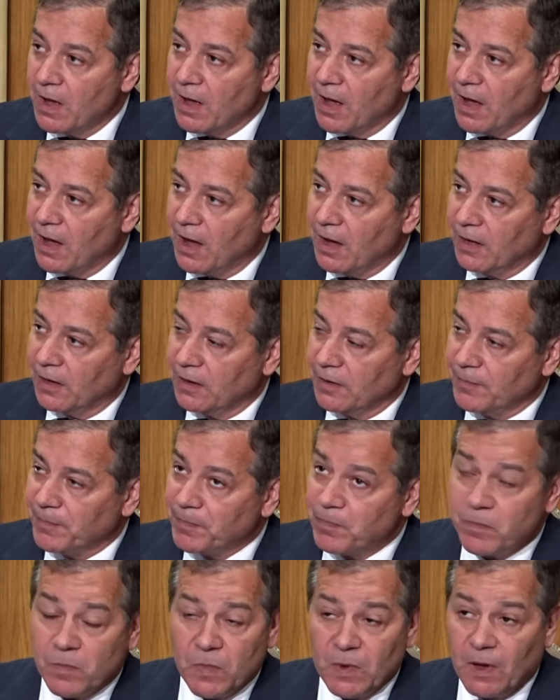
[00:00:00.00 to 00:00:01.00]

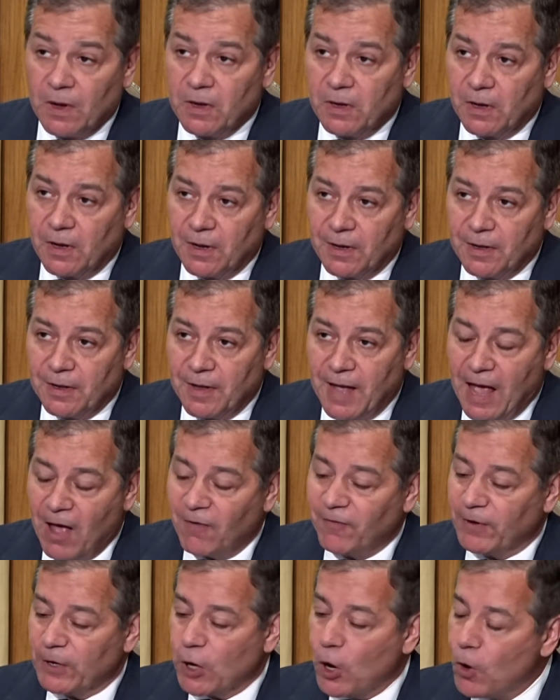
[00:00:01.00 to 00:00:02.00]

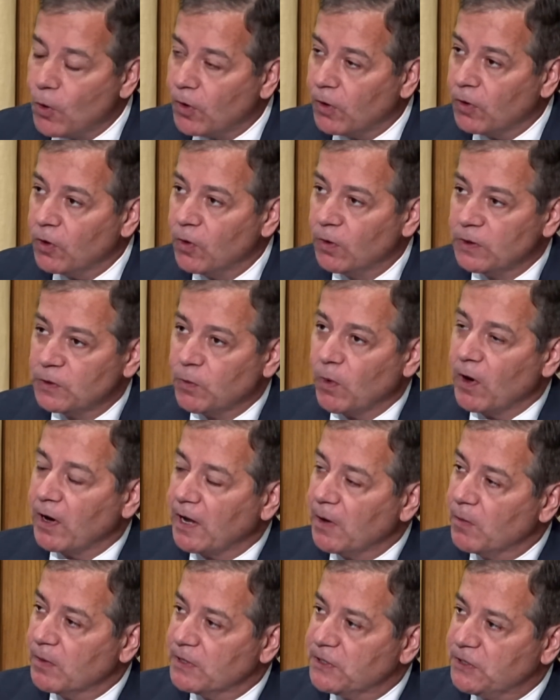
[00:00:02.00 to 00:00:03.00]
Alfred Kocher, who was
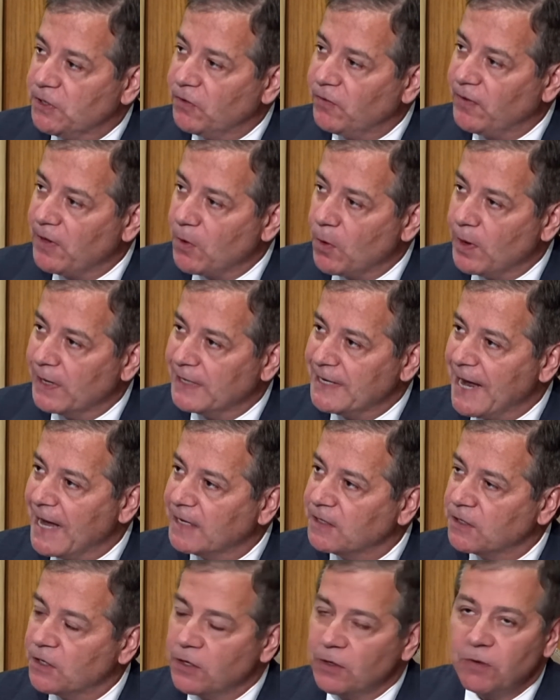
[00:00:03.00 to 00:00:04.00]
working with Silviu
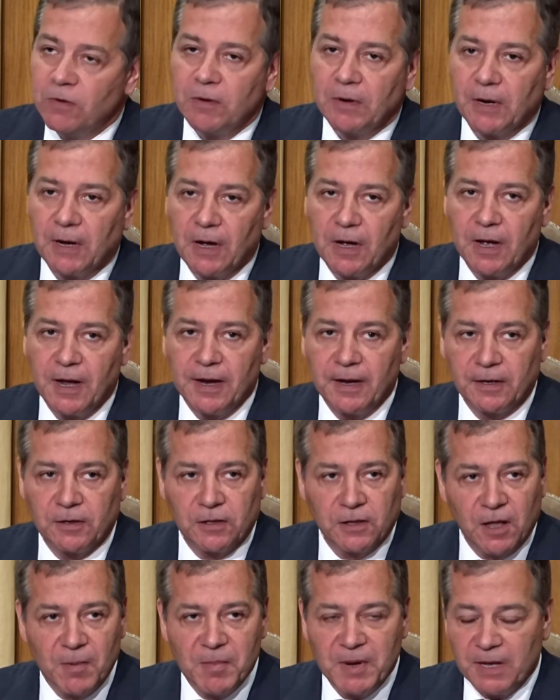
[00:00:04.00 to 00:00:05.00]
Itescu at
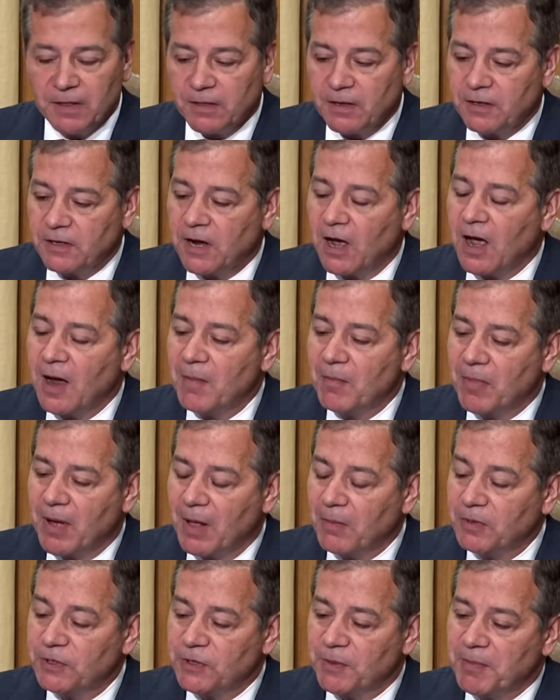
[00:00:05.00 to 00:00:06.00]
Columbia at the time,
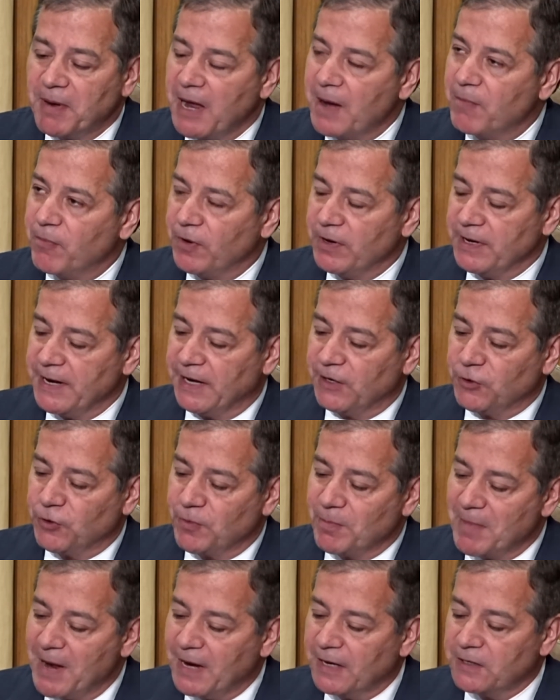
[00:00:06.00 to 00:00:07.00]
published a paper in Nature
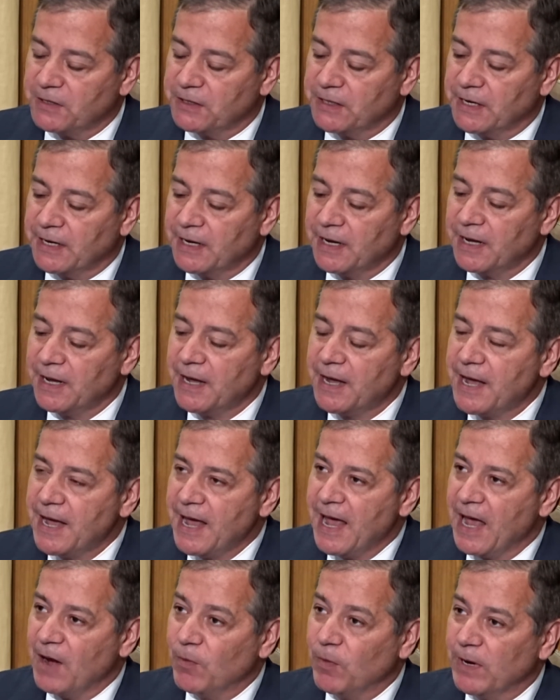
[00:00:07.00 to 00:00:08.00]
Medicine
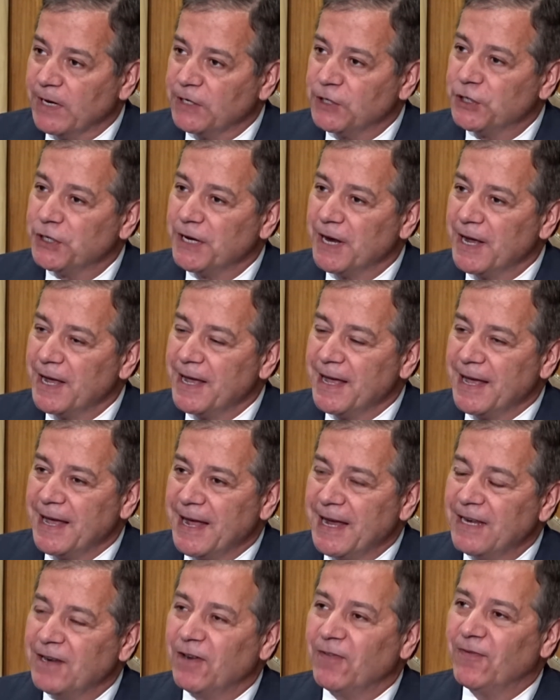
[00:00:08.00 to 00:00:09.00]
in which
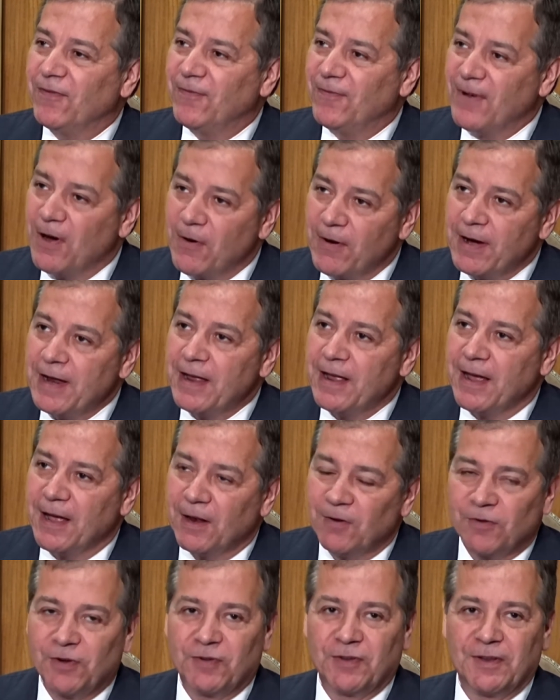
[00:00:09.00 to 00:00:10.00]
he did a very
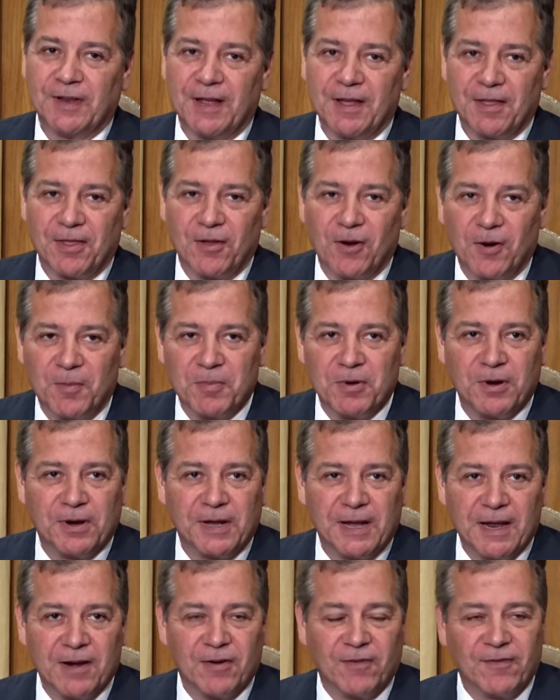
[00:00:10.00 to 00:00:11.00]
interesting
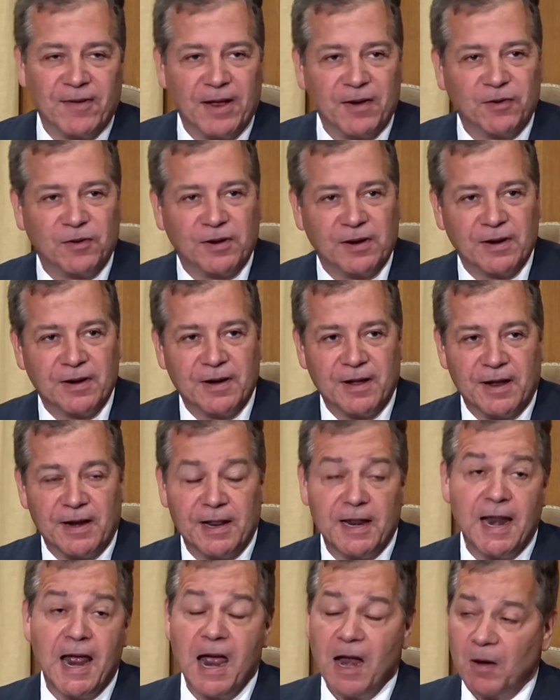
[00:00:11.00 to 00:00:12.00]
therapeutic intervention in
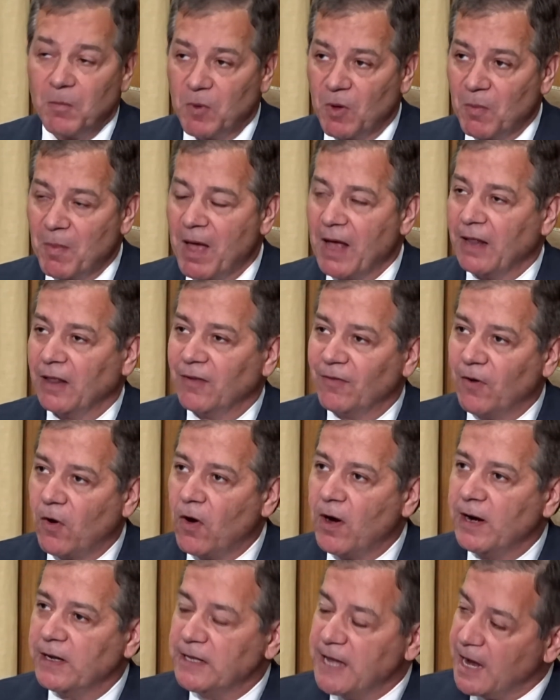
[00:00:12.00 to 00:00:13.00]
an animal model of a
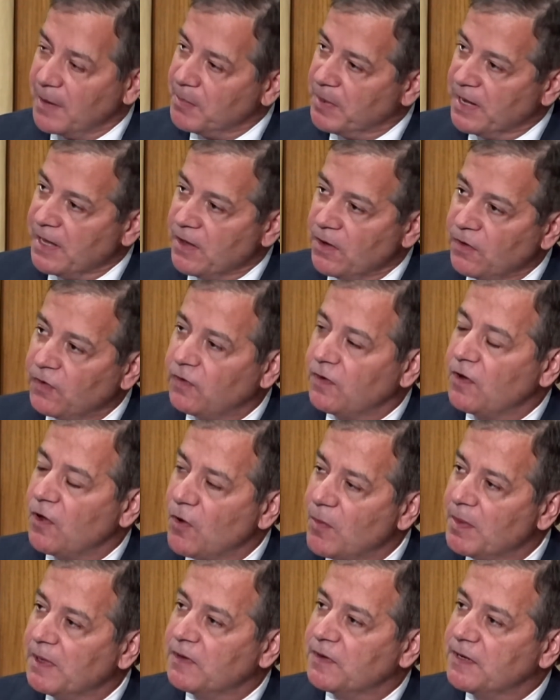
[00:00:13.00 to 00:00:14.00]
heart attack, but he used
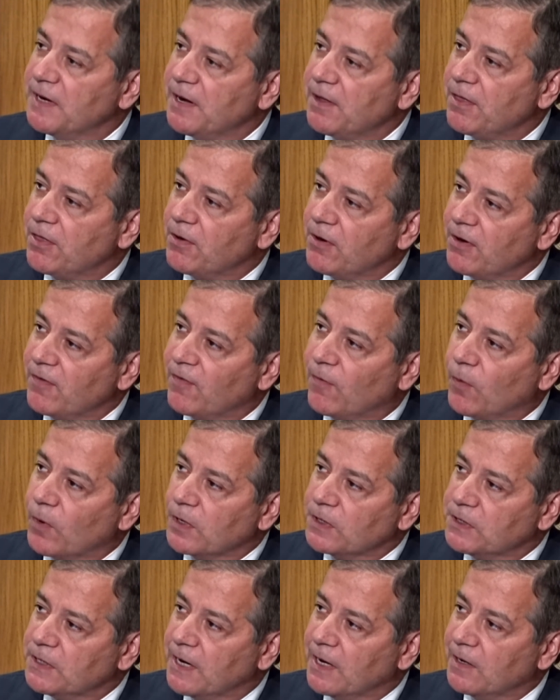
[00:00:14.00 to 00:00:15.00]
human CD34
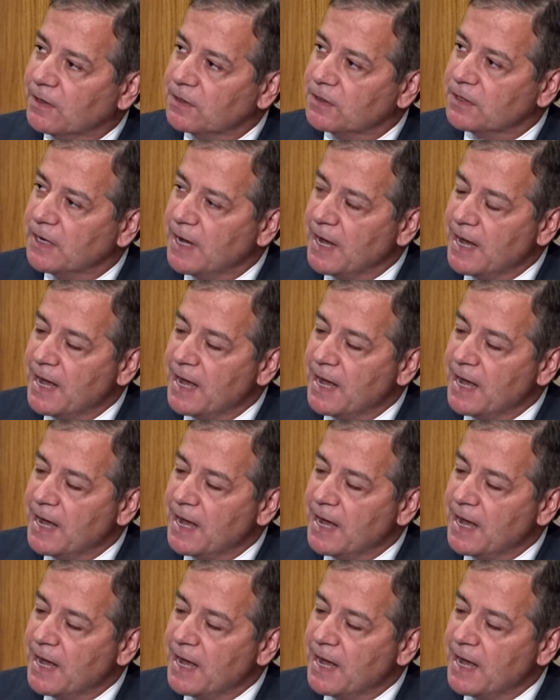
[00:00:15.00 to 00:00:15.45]
cells